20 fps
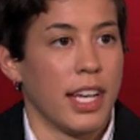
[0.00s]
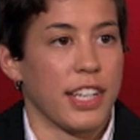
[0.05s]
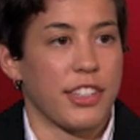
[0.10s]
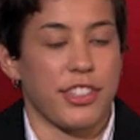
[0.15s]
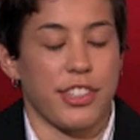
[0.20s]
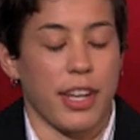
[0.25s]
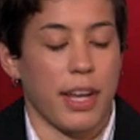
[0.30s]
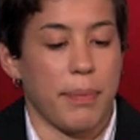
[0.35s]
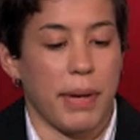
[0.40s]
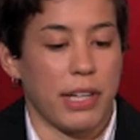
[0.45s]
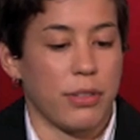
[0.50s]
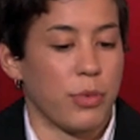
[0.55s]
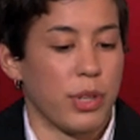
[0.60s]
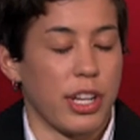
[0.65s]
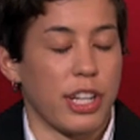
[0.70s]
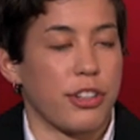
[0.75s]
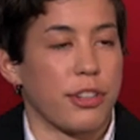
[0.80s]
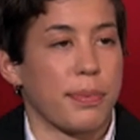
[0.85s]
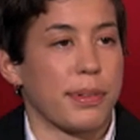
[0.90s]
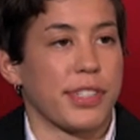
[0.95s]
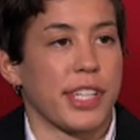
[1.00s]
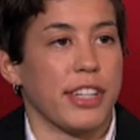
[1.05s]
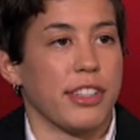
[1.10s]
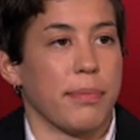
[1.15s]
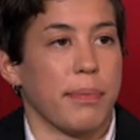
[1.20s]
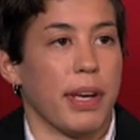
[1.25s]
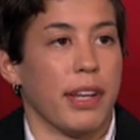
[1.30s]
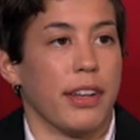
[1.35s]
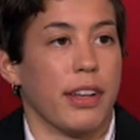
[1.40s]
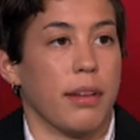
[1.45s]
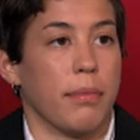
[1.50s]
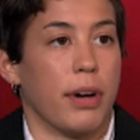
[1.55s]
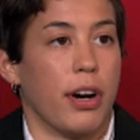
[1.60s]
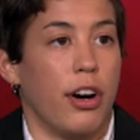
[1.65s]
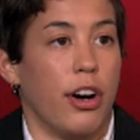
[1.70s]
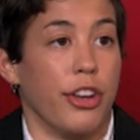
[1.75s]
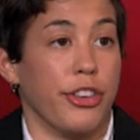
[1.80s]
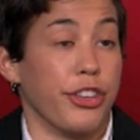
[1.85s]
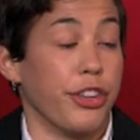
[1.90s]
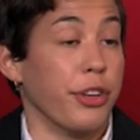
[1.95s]
It's about 100% dependent
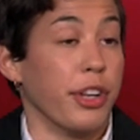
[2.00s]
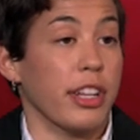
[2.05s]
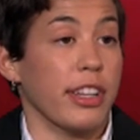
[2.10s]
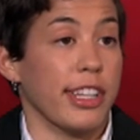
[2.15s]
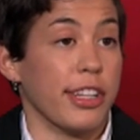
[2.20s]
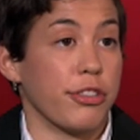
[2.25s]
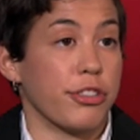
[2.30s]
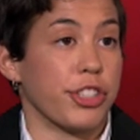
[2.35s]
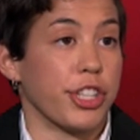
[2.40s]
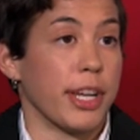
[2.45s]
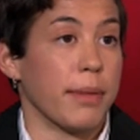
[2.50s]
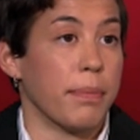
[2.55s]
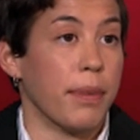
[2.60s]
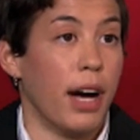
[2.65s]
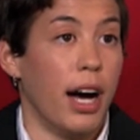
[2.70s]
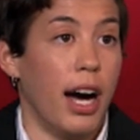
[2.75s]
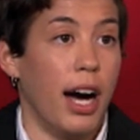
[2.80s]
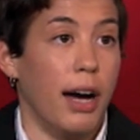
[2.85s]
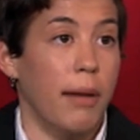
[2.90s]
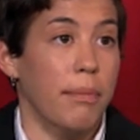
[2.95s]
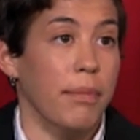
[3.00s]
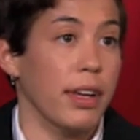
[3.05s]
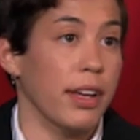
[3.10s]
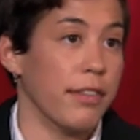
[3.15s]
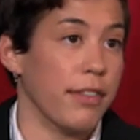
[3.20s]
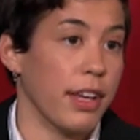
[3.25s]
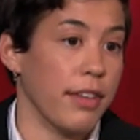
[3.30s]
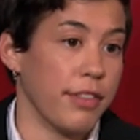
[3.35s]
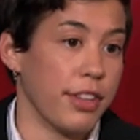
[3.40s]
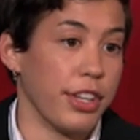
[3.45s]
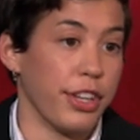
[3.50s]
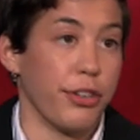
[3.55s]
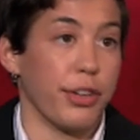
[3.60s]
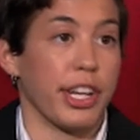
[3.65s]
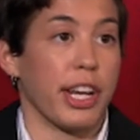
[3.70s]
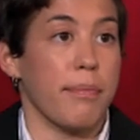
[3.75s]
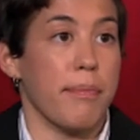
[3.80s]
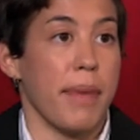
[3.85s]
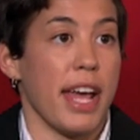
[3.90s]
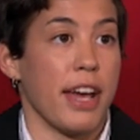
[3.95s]
upon unit leadership. Um, if, if the
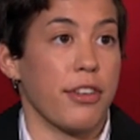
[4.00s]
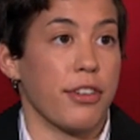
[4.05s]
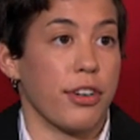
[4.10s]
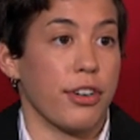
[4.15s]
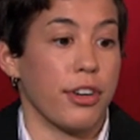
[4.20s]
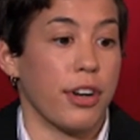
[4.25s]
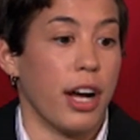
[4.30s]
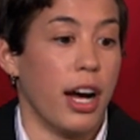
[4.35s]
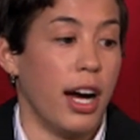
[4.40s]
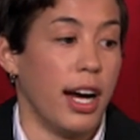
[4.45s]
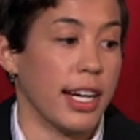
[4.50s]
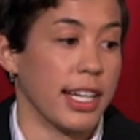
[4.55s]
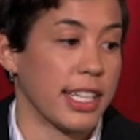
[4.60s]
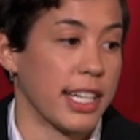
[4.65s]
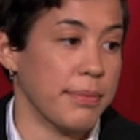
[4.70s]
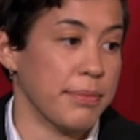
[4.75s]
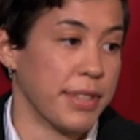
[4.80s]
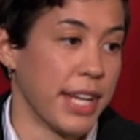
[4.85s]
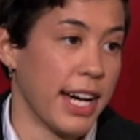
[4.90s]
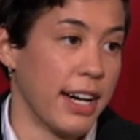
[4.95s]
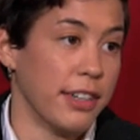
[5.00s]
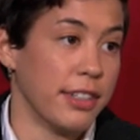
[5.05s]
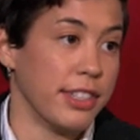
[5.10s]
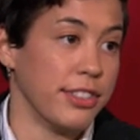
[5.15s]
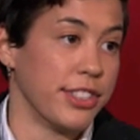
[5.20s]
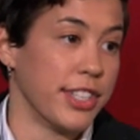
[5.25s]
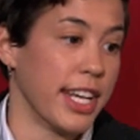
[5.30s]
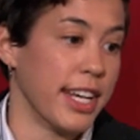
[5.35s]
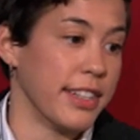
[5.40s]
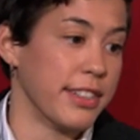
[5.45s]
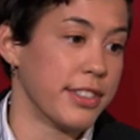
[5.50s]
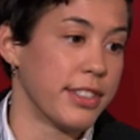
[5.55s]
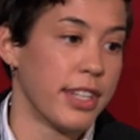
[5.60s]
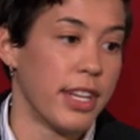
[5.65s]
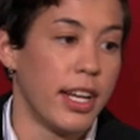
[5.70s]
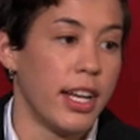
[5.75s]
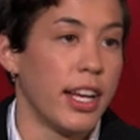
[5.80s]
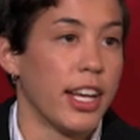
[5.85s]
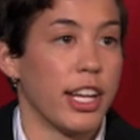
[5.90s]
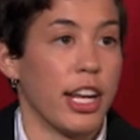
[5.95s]
unit commander uh, comes out and says,
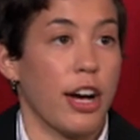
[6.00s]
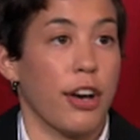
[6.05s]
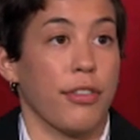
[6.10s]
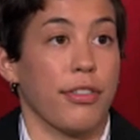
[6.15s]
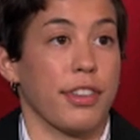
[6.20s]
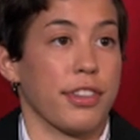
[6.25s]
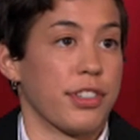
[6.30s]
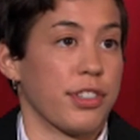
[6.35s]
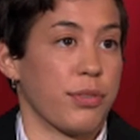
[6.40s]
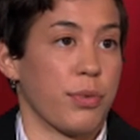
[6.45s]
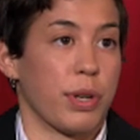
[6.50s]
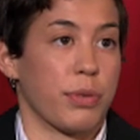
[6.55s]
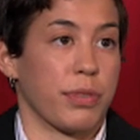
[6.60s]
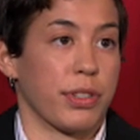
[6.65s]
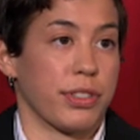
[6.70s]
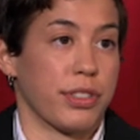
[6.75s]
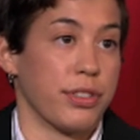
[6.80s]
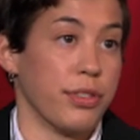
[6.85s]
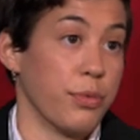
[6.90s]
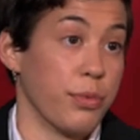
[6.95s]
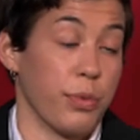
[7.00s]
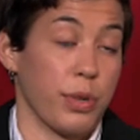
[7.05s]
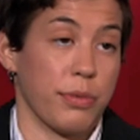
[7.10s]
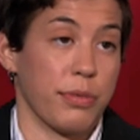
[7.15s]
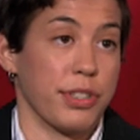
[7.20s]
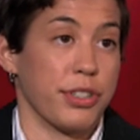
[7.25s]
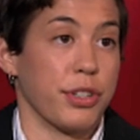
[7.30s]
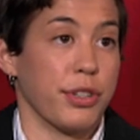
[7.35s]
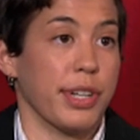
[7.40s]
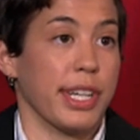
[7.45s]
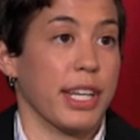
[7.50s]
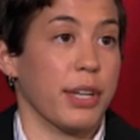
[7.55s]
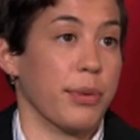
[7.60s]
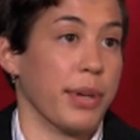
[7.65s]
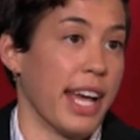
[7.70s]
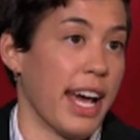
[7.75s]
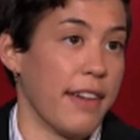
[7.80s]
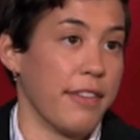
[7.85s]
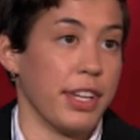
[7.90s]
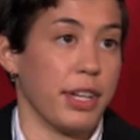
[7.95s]
you know, this is what we're what we're doing,
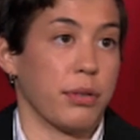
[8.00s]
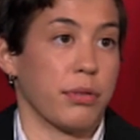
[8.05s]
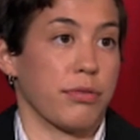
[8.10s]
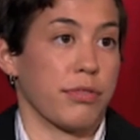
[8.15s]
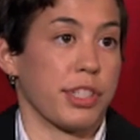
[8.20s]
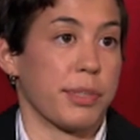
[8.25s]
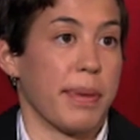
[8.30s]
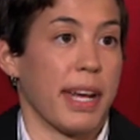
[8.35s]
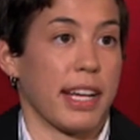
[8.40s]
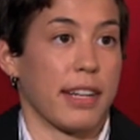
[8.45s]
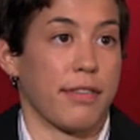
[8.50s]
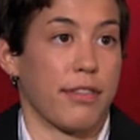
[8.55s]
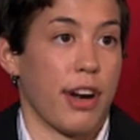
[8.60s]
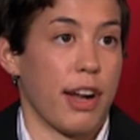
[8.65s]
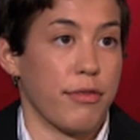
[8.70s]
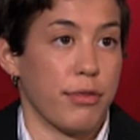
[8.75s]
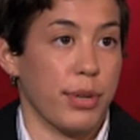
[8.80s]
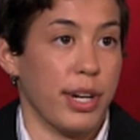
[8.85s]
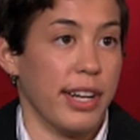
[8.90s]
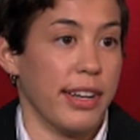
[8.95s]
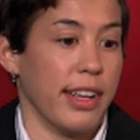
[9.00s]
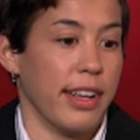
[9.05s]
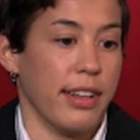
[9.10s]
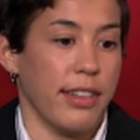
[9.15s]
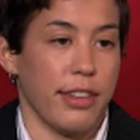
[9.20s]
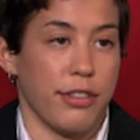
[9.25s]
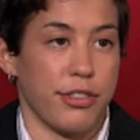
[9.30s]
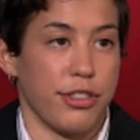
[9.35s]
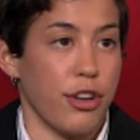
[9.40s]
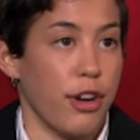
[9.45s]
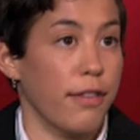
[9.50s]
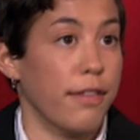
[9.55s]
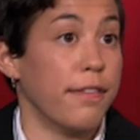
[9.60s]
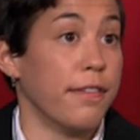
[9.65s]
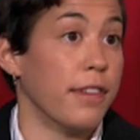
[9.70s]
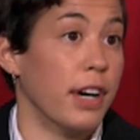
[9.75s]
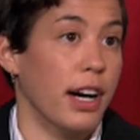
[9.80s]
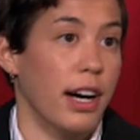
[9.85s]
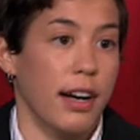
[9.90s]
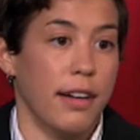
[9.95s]
we have equal respect for everyone, and there's no
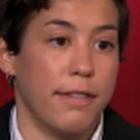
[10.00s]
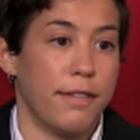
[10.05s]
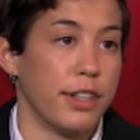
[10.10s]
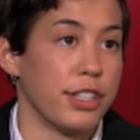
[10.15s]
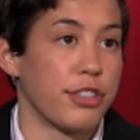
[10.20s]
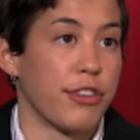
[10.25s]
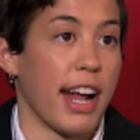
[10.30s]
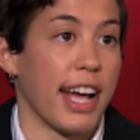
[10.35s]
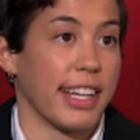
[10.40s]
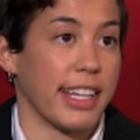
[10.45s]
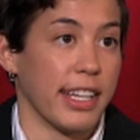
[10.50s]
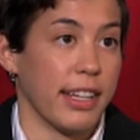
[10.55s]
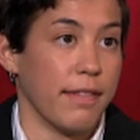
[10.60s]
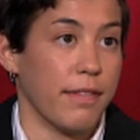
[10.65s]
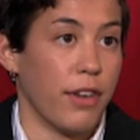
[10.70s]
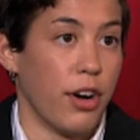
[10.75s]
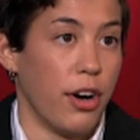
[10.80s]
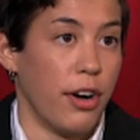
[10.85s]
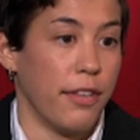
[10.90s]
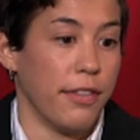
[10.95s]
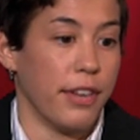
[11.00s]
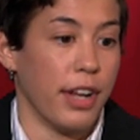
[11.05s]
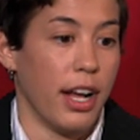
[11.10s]
uh, foot dragging involved,